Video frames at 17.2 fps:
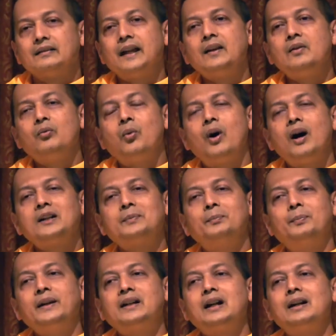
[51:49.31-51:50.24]
Then
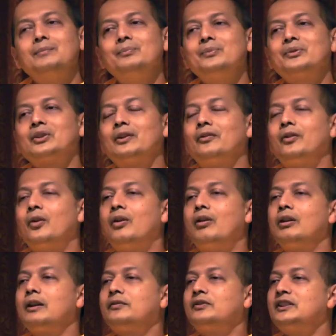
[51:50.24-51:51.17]
what becomes of
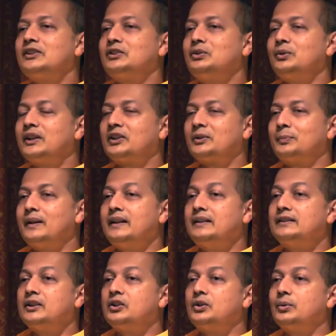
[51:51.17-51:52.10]
all of this? You
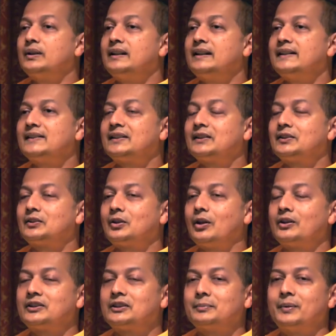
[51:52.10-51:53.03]
explained the dualist
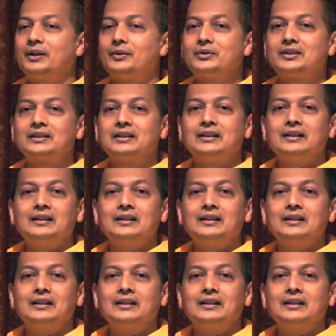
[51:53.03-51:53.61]
talked about